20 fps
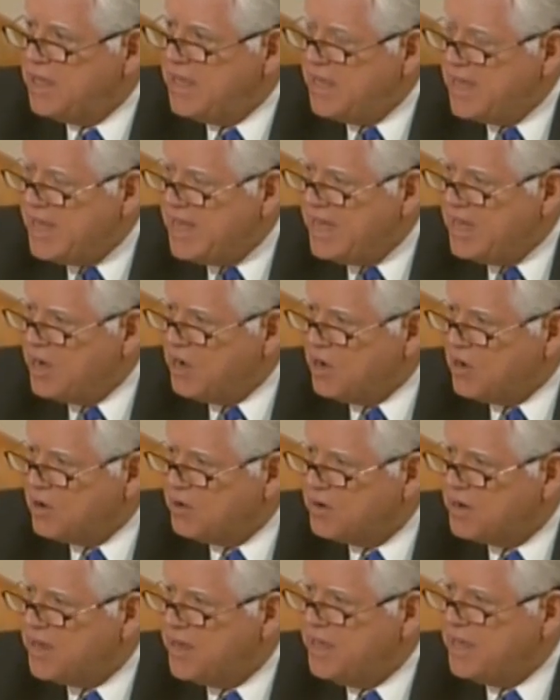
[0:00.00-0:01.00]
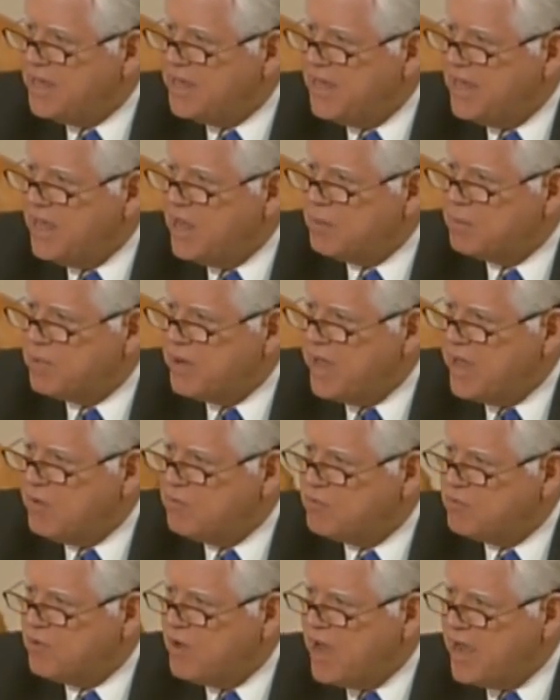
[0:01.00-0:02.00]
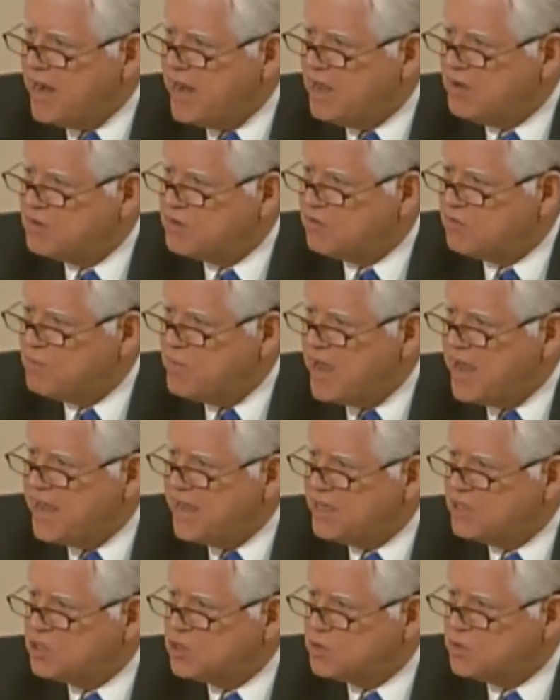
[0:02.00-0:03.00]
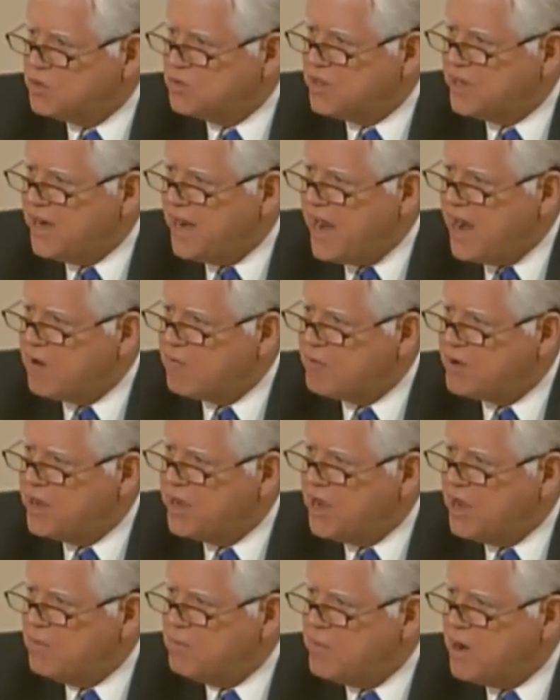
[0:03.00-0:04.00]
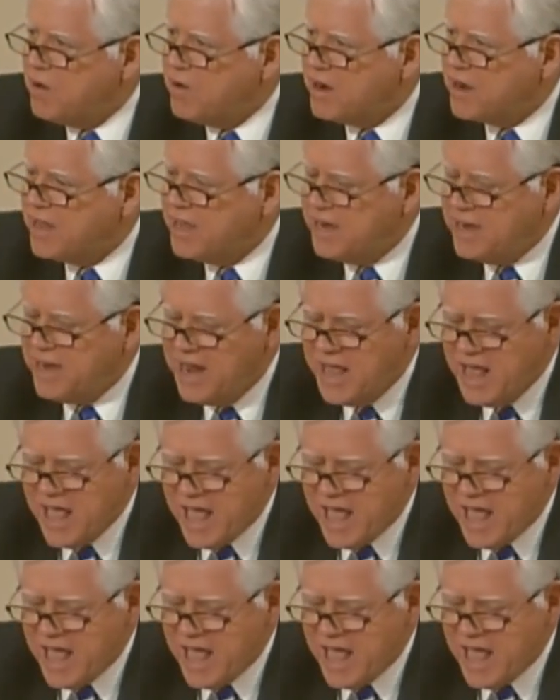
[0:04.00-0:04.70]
here in campaign finance, of making sure that every American